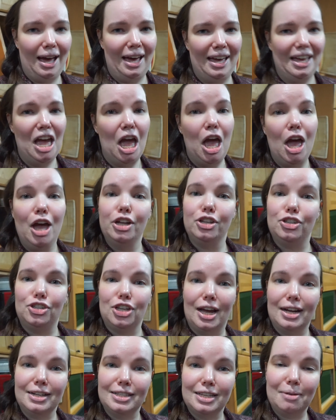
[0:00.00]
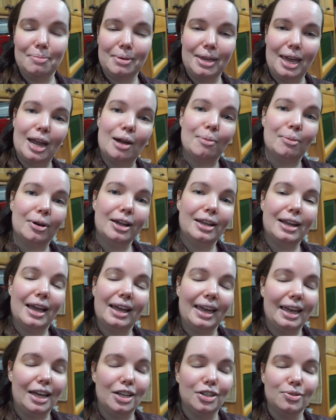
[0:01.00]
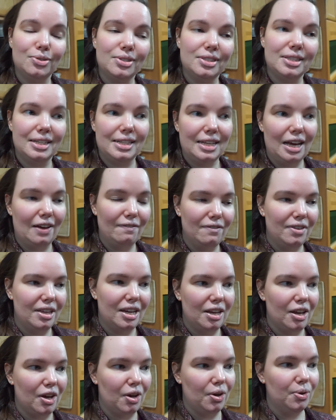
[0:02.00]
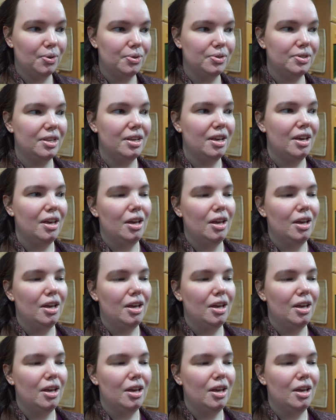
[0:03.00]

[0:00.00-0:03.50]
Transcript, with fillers: my jacked up camera and I can't do sit down videos.